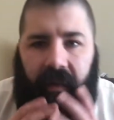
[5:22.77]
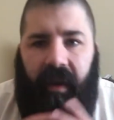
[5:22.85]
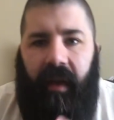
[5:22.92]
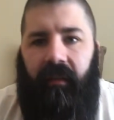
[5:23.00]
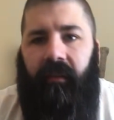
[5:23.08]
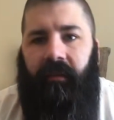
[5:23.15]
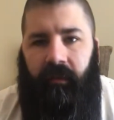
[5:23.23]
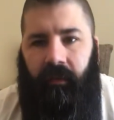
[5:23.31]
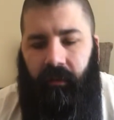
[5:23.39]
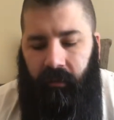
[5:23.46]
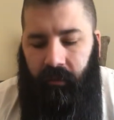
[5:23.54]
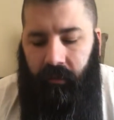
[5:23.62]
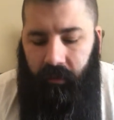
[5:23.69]
that
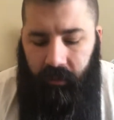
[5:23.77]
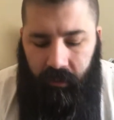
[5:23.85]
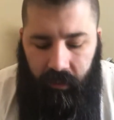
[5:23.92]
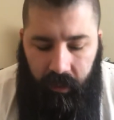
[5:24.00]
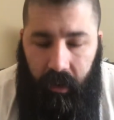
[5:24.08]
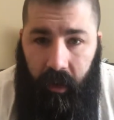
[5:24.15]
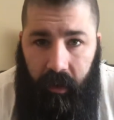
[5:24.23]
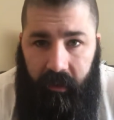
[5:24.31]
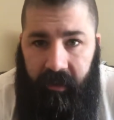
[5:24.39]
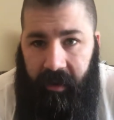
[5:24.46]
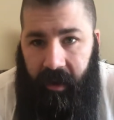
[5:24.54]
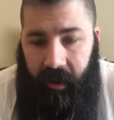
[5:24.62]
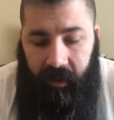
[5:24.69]

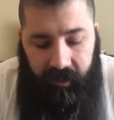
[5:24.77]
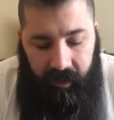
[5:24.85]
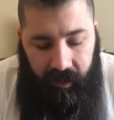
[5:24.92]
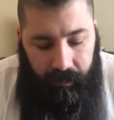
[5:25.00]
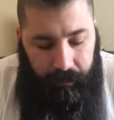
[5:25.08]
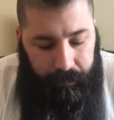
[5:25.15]
10 out of 10.